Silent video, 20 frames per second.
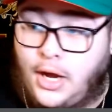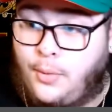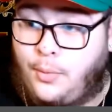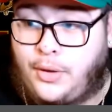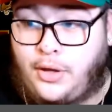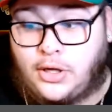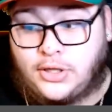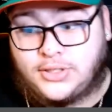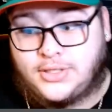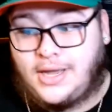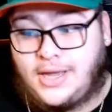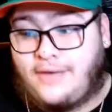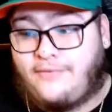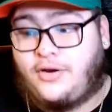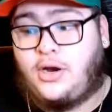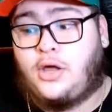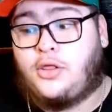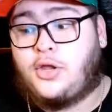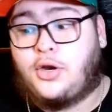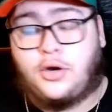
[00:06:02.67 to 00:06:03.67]
We also have
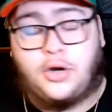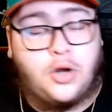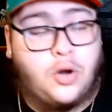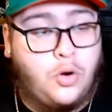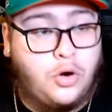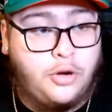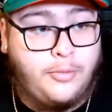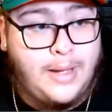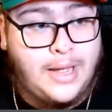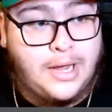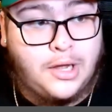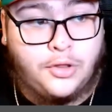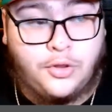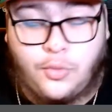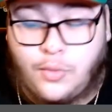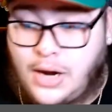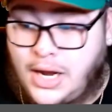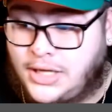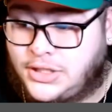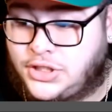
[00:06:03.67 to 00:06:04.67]
another cornerback on the
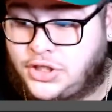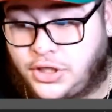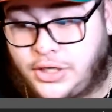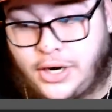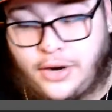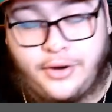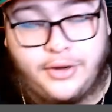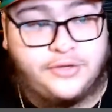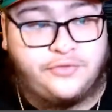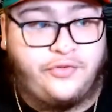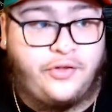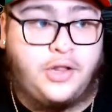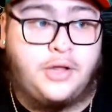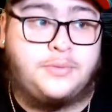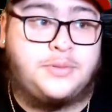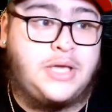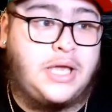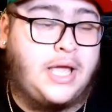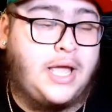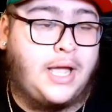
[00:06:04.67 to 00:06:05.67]
roster, Darius
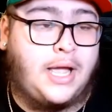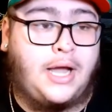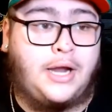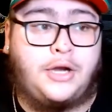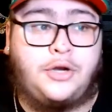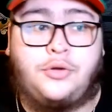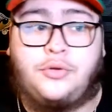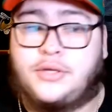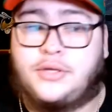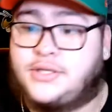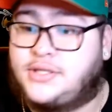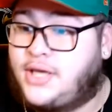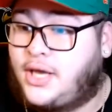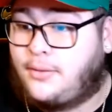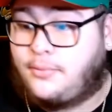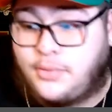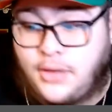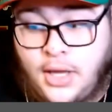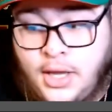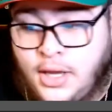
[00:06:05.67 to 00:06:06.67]
Phillips. He can kind of do the
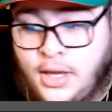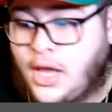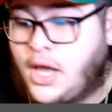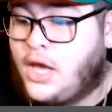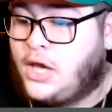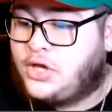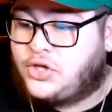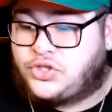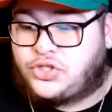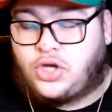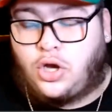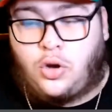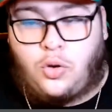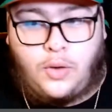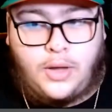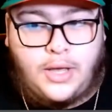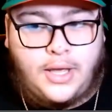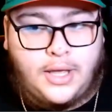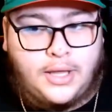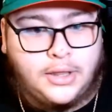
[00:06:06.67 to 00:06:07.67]
same thing.
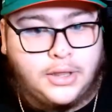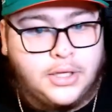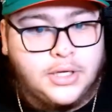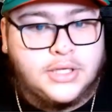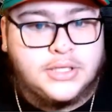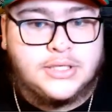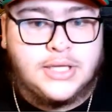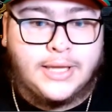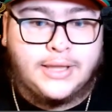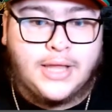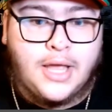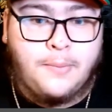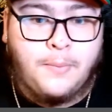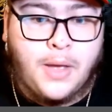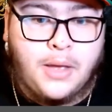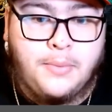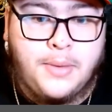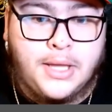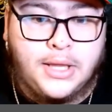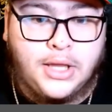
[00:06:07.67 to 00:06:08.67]
So it looks like they
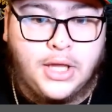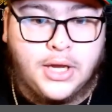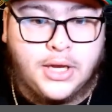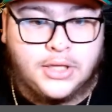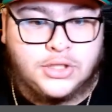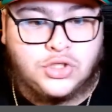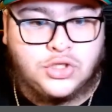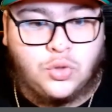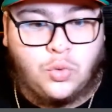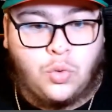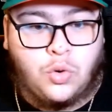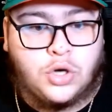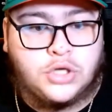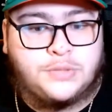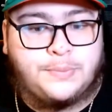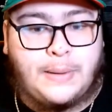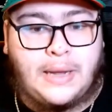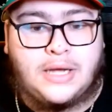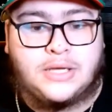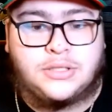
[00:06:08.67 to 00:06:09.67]
may be looking towards
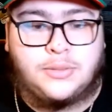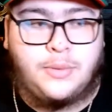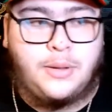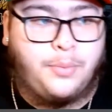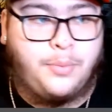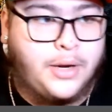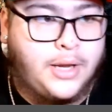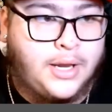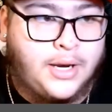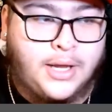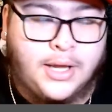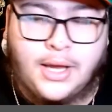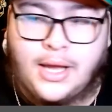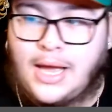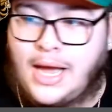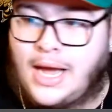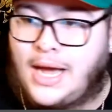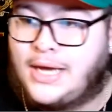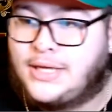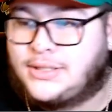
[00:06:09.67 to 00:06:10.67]
possibly bringing in
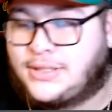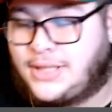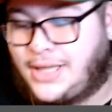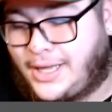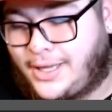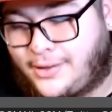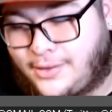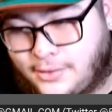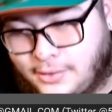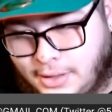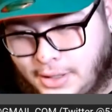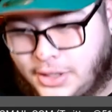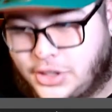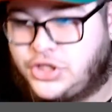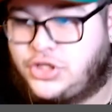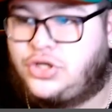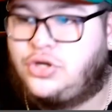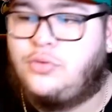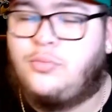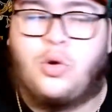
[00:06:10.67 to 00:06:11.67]
guys like they could
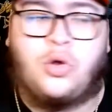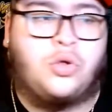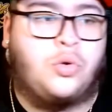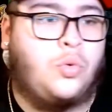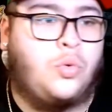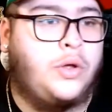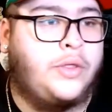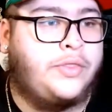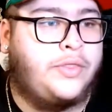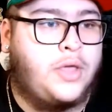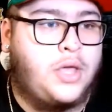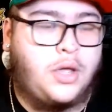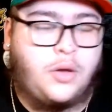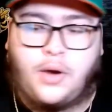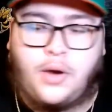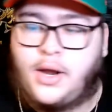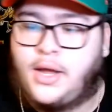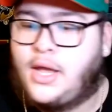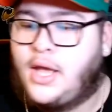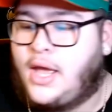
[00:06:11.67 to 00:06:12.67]
just do more than one thing,
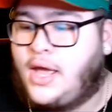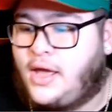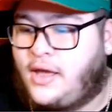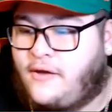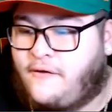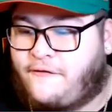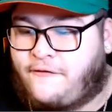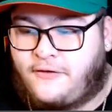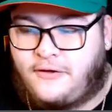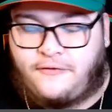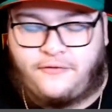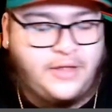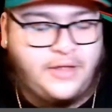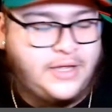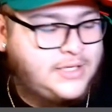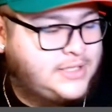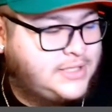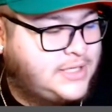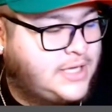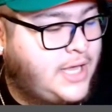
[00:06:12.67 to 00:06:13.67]
right? If
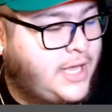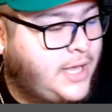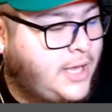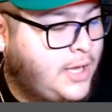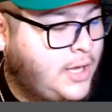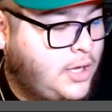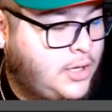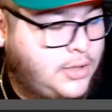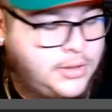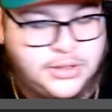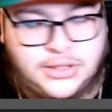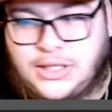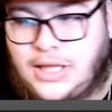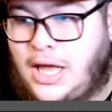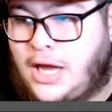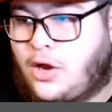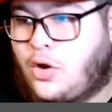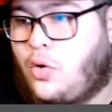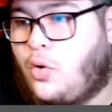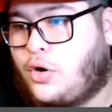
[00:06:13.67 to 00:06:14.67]
let's say
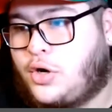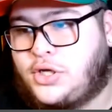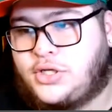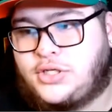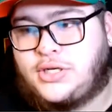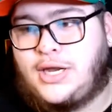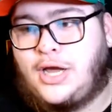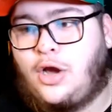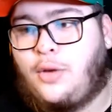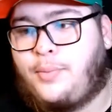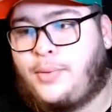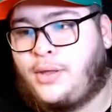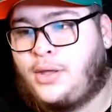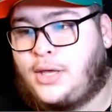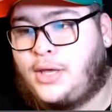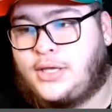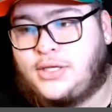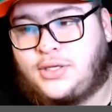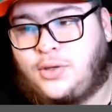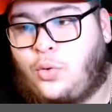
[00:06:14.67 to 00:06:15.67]
slot corner
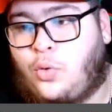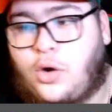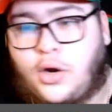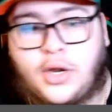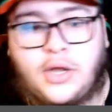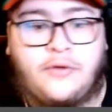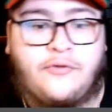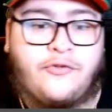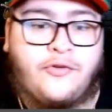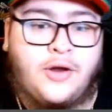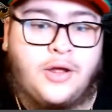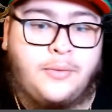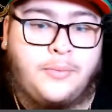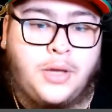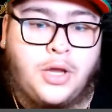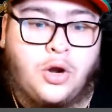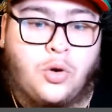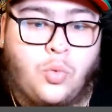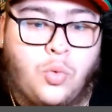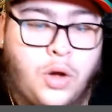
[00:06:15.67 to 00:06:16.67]
isn't working for him
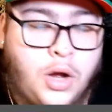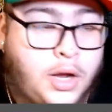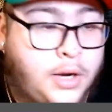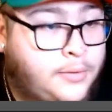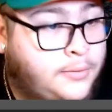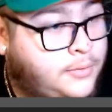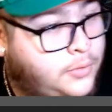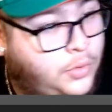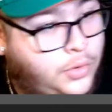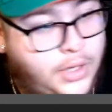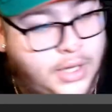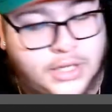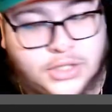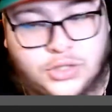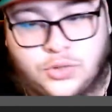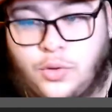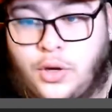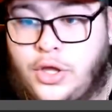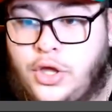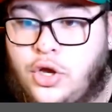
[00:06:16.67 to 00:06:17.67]
year one, well,
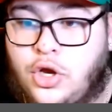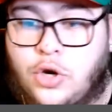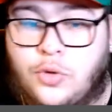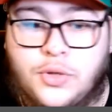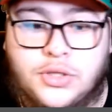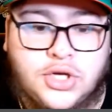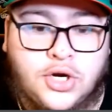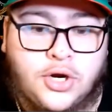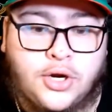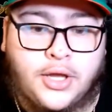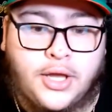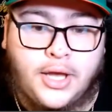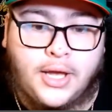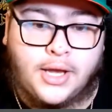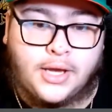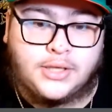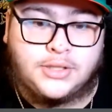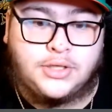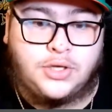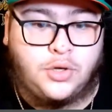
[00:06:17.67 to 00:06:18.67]
guess what? You can return
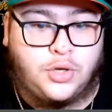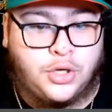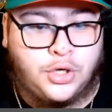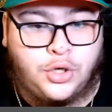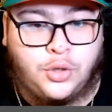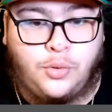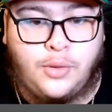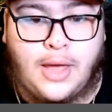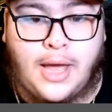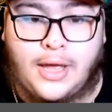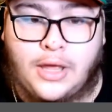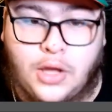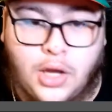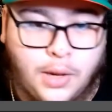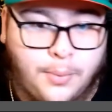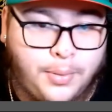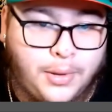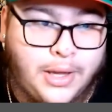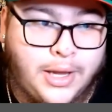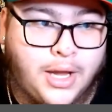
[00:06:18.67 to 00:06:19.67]
kicks. You can do that. You
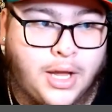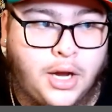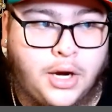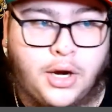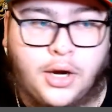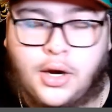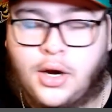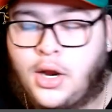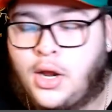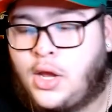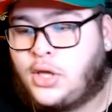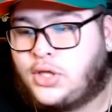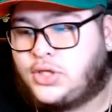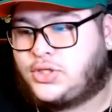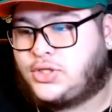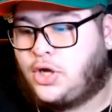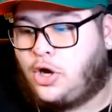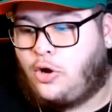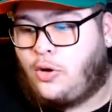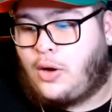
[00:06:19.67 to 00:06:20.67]
can play gunner.
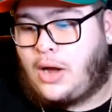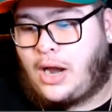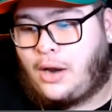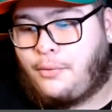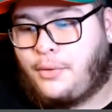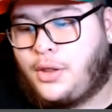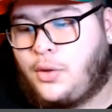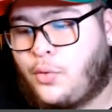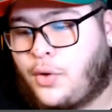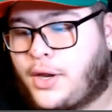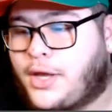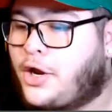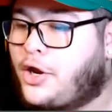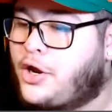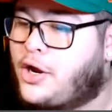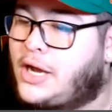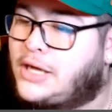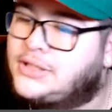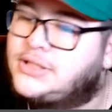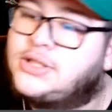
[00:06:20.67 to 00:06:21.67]
So I really want to hear
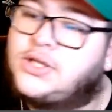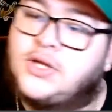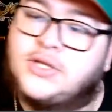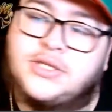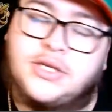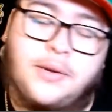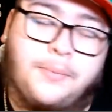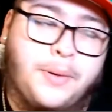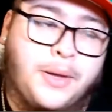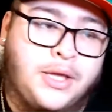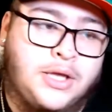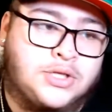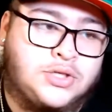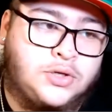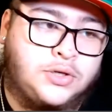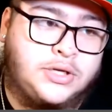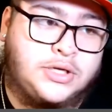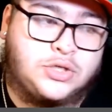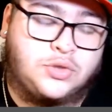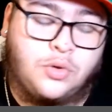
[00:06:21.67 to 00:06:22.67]
you guys' thoughts and
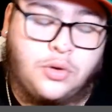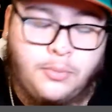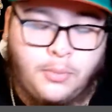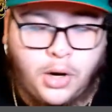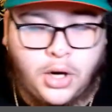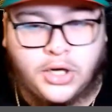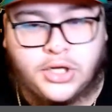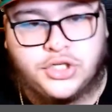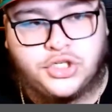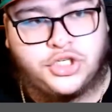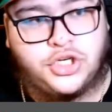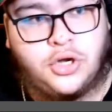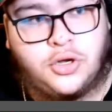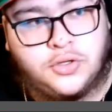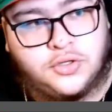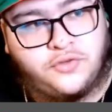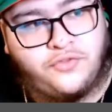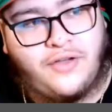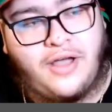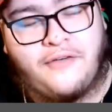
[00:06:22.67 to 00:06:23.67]
opinions on this one. Marcus
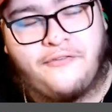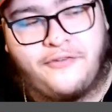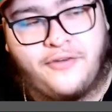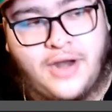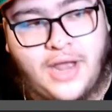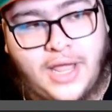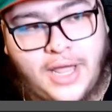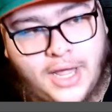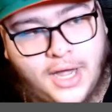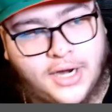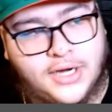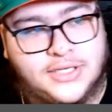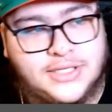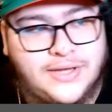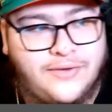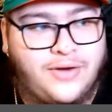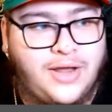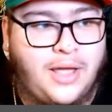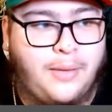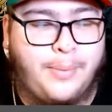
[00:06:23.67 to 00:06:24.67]
Jones, 5'8",
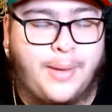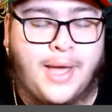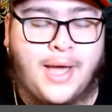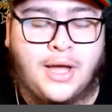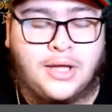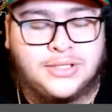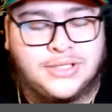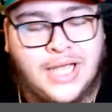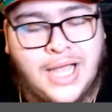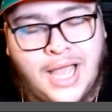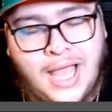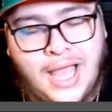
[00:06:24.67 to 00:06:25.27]
178 pounds.